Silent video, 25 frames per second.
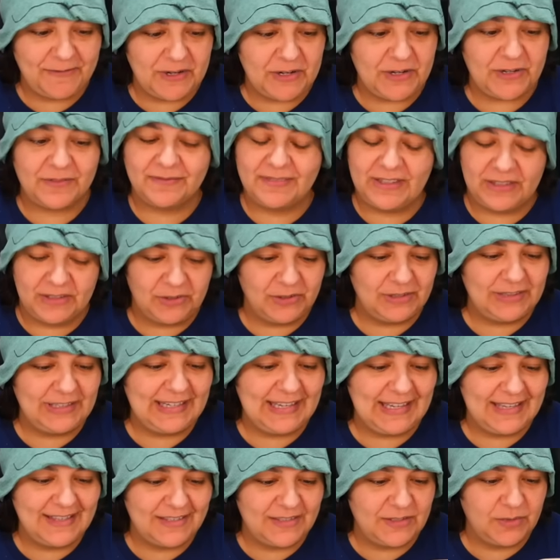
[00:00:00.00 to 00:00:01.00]
here? They look
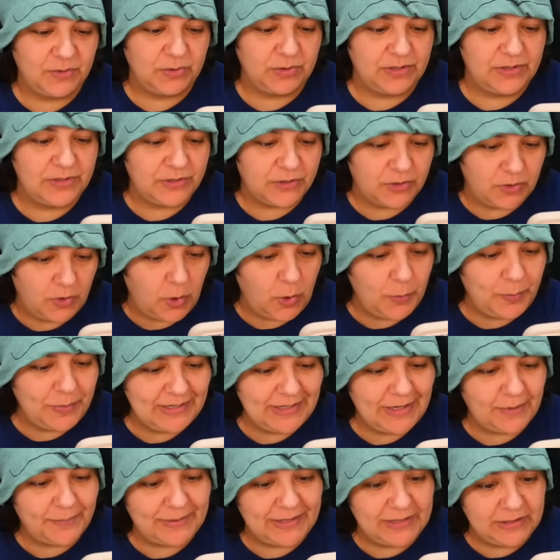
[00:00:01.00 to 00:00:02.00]
like instant noodles. You open
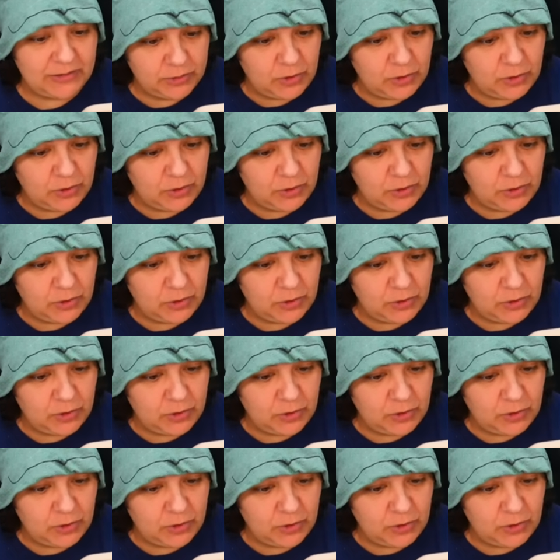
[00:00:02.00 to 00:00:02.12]
it up and it